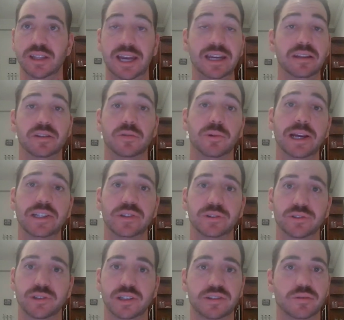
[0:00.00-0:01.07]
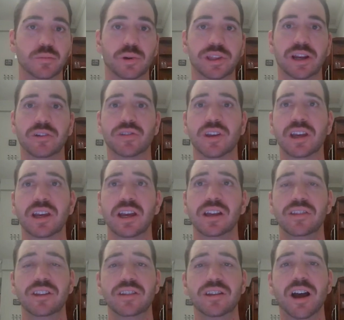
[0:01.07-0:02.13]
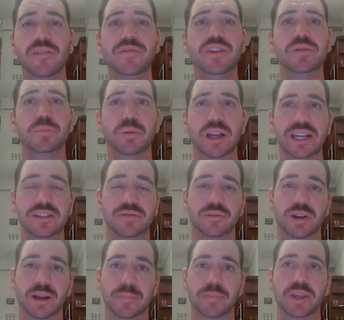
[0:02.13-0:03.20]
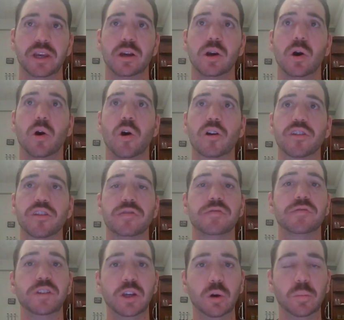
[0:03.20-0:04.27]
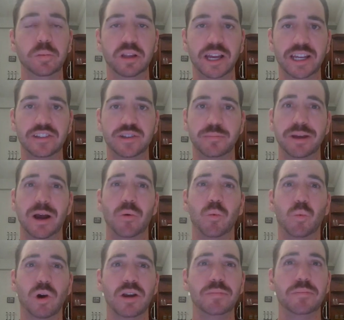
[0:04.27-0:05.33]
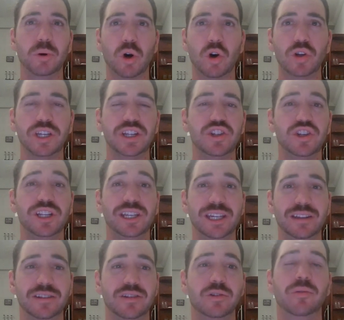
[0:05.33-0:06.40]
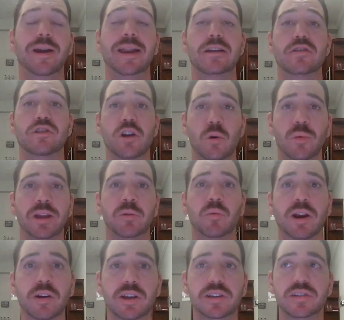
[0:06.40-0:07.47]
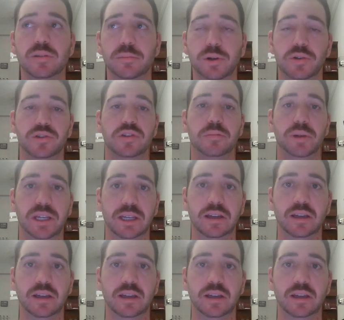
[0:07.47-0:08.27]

and in the regular season where there's the toughest plays for him are the feel plays about what ball he should get to and knowing where he's supposed to be.